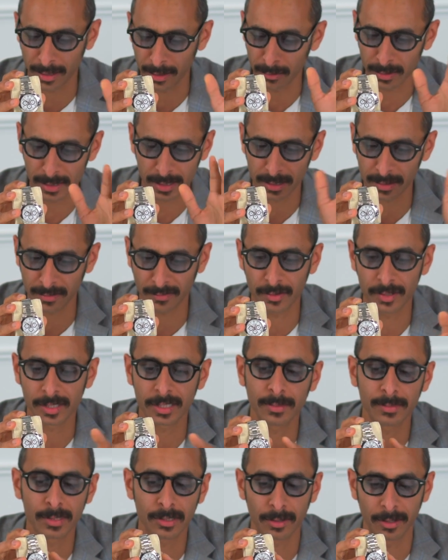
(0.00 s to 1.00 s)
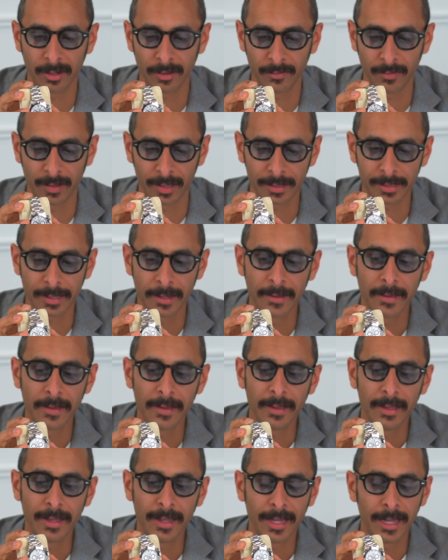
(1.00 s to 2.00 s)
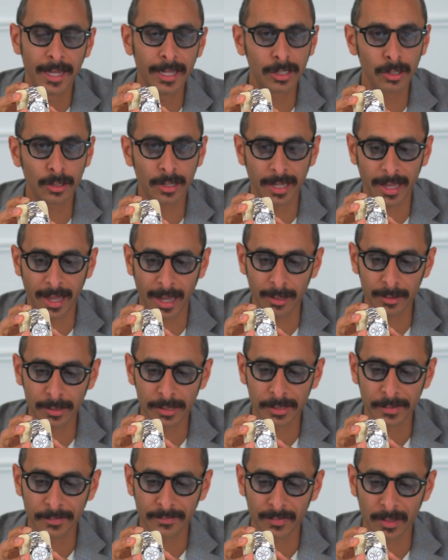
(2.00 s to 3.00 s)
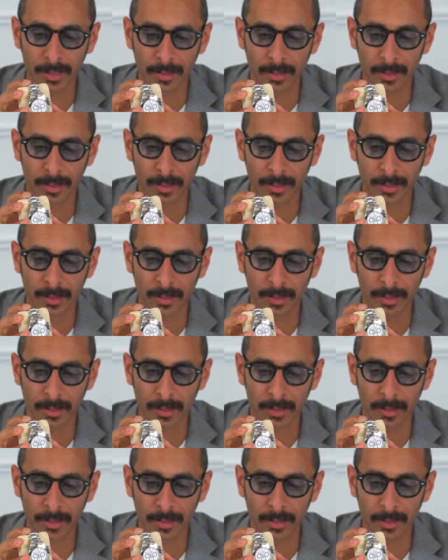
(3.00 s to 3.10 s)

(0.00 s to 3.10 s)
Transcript: It was for some sort of event. He took it out.